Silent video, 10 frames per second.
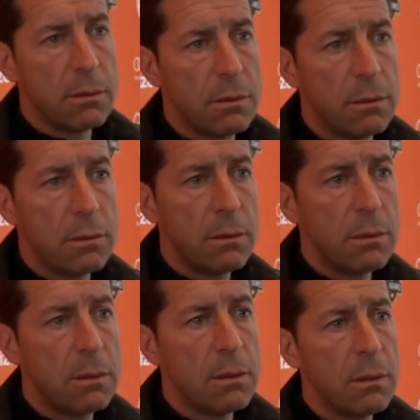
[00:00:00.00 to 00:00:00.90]
It seems to be a
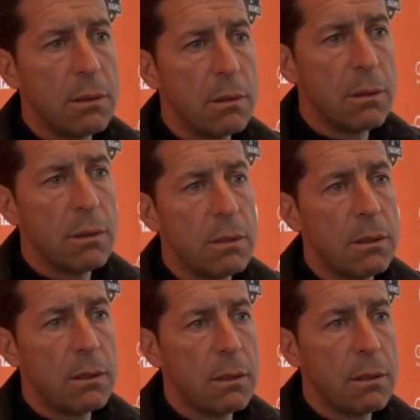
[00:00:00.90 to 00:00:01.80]
lot of debate in the media
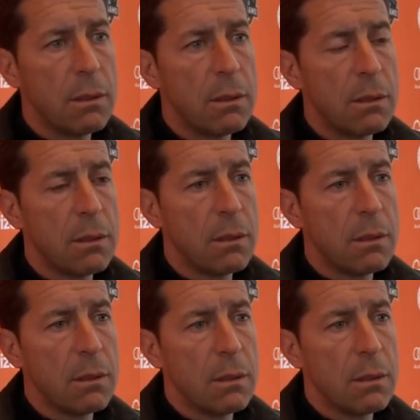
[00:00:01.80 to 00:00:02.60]
about, you know,